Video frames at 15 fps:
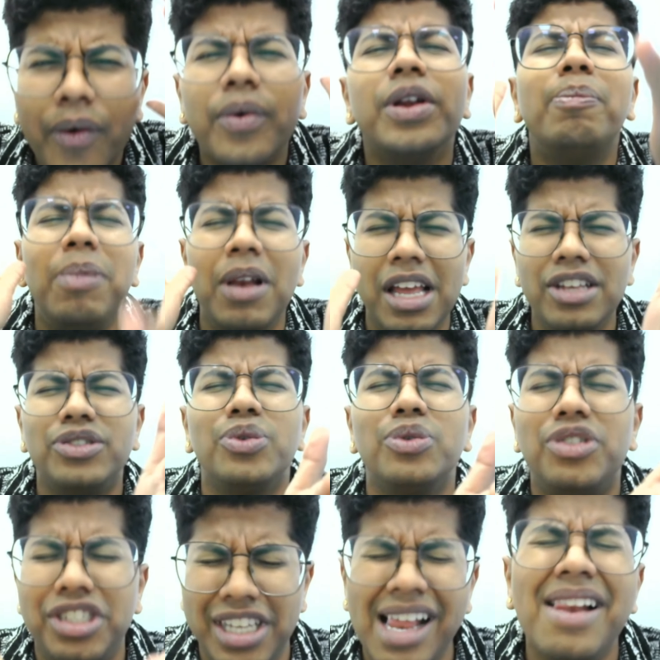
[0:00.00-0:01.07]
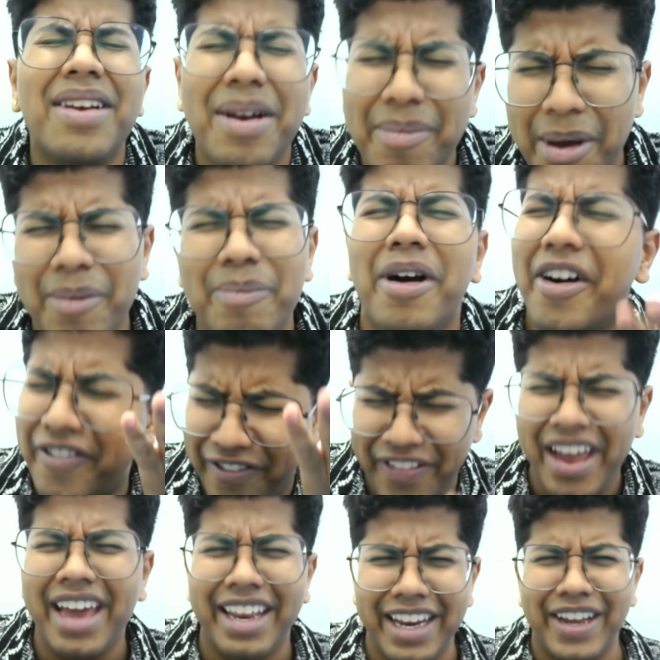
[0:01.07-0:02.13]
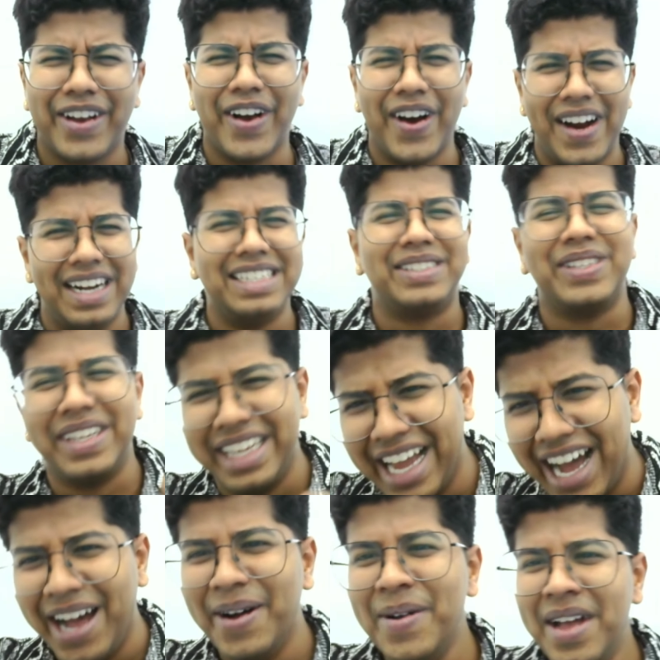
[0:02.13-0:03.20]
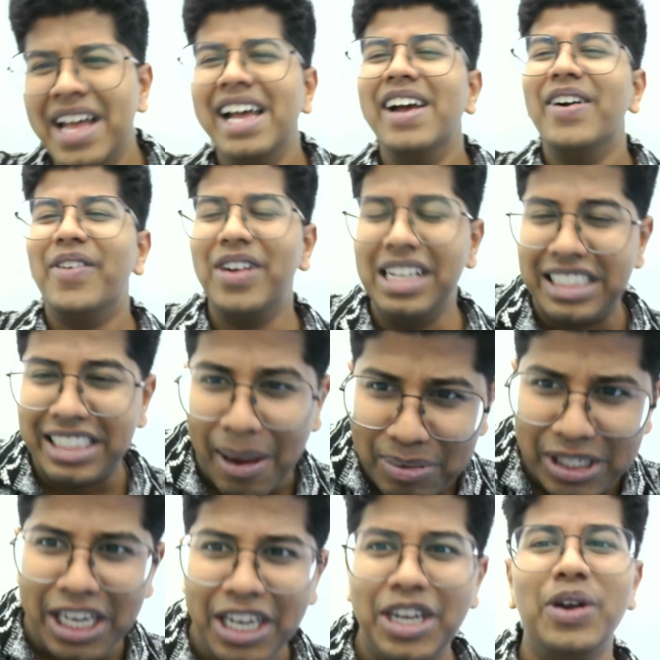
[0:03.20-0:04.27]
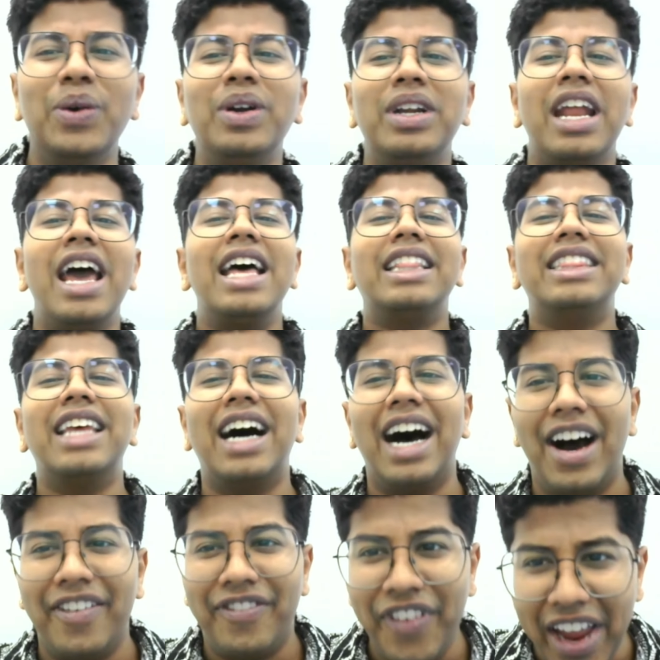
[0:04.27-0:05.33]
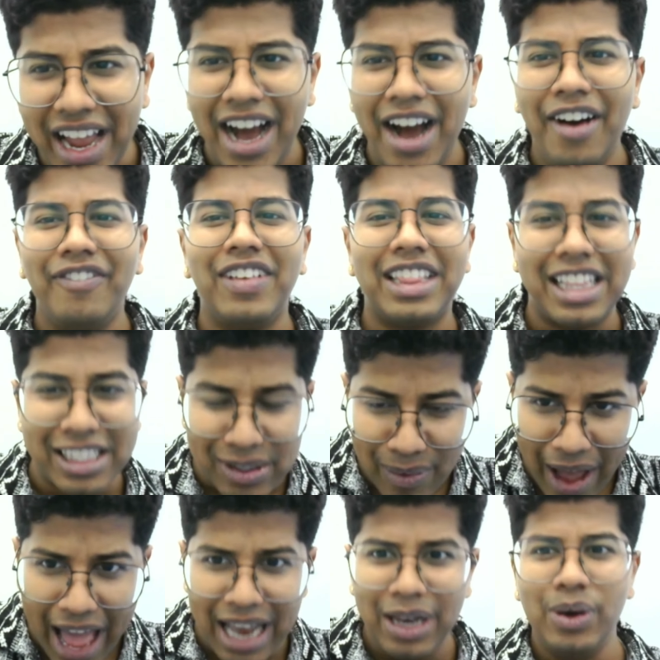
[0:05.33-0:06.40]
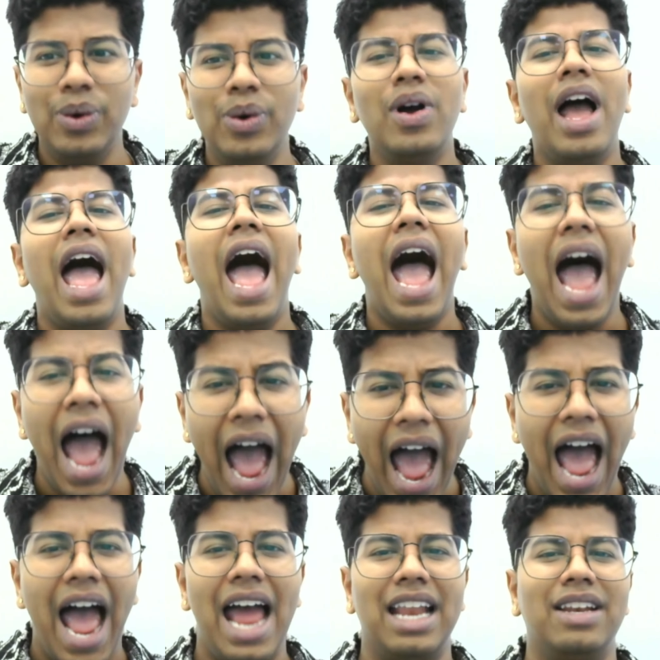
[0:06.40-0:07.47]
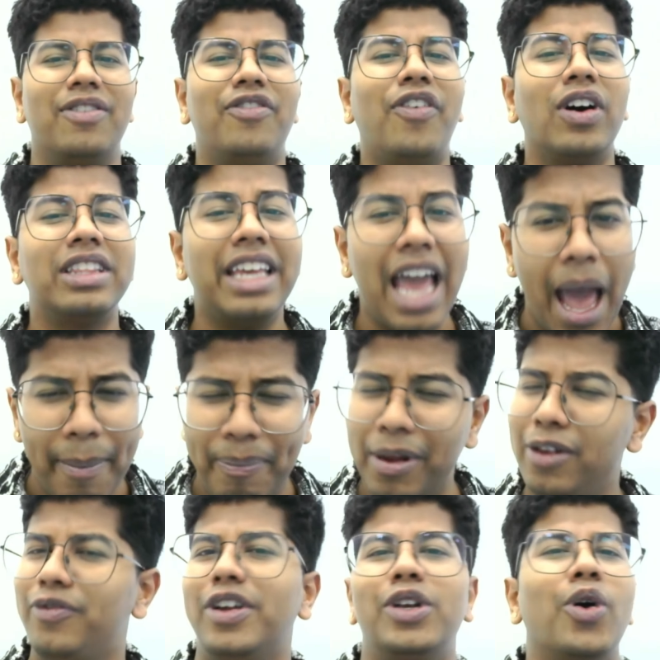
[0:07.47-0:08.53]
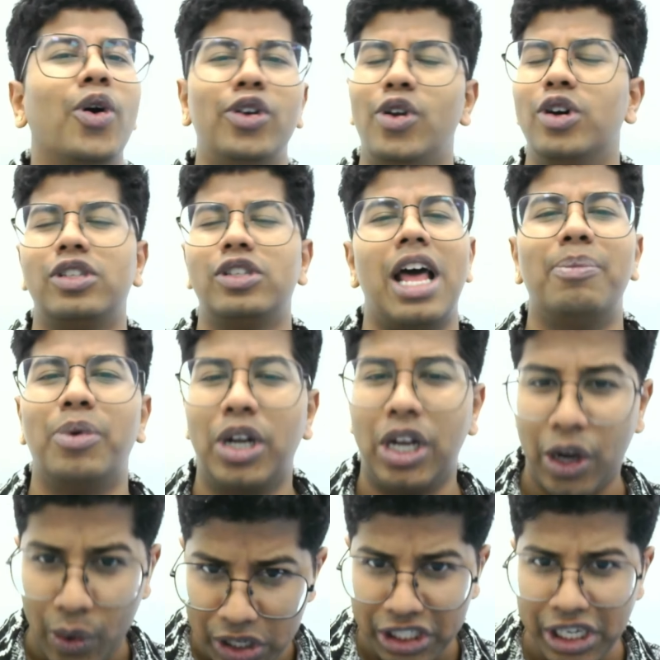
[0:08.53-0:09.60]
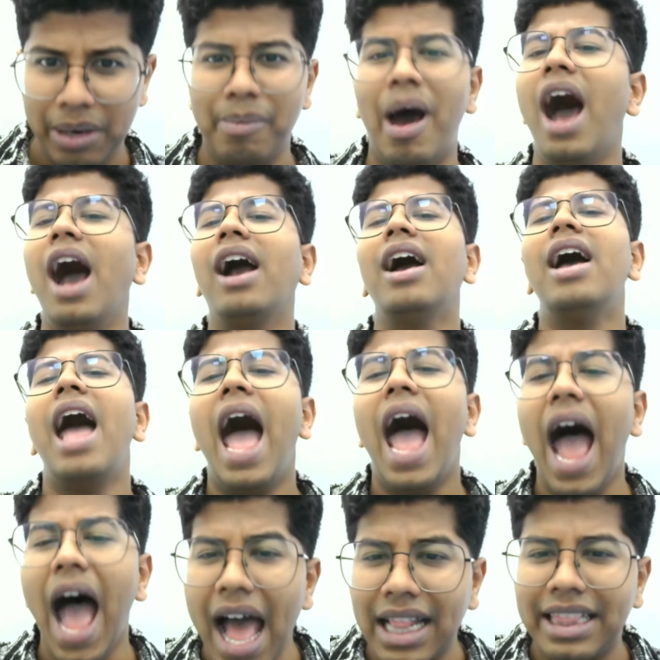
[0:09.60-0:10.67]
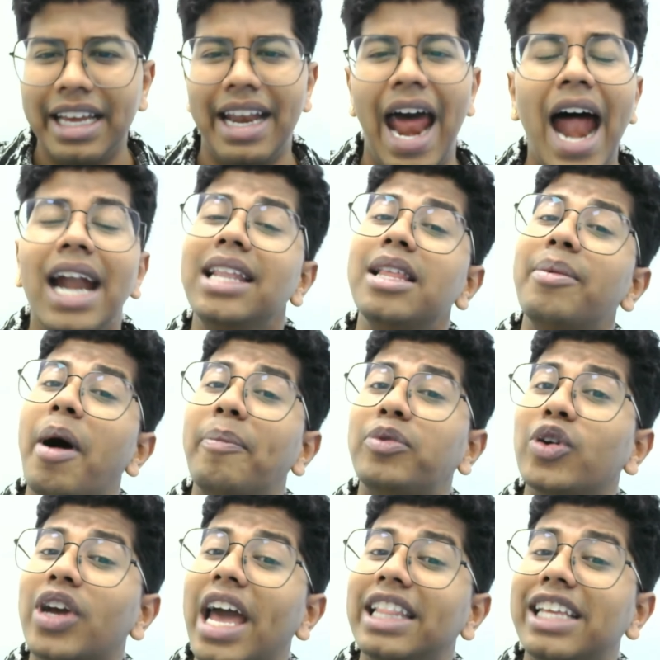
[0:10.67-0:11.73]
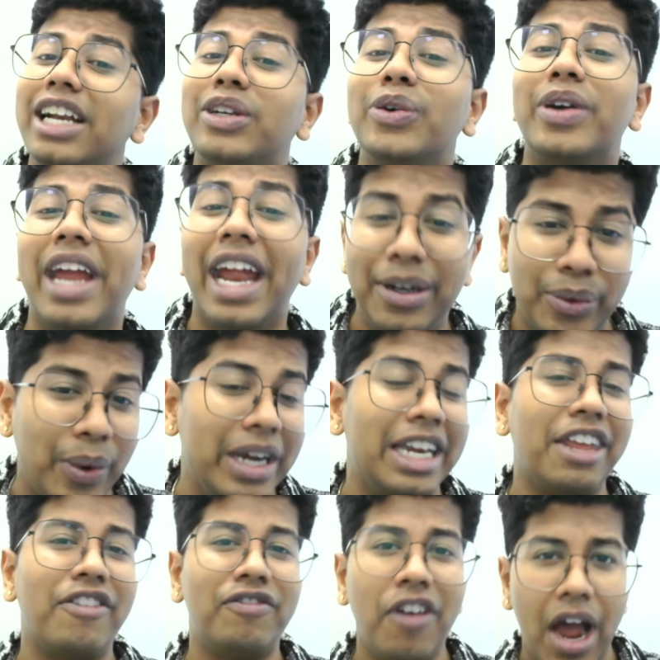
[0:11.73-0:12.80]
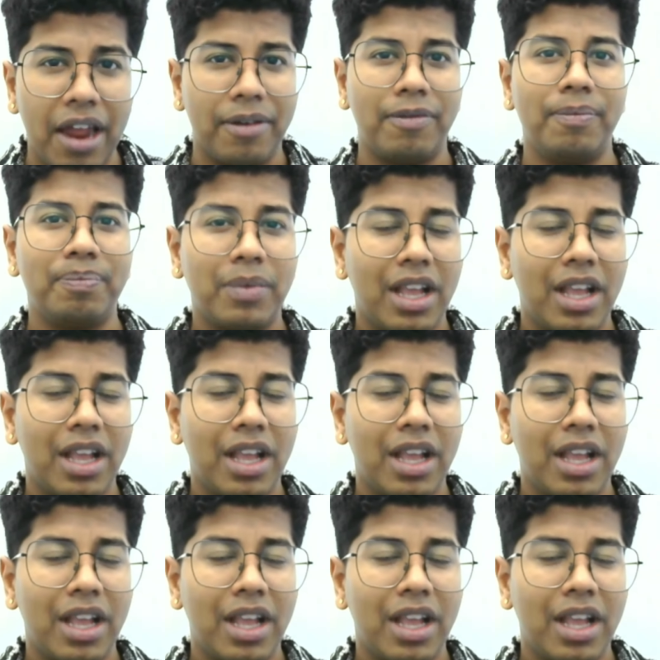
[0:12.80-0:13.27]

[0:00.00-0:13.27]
Replace. You still remember? Very good. So here, we'll substitute the figure with its value, and for the apple we don't know, so I'll put a question mark and then add them up together to get 25.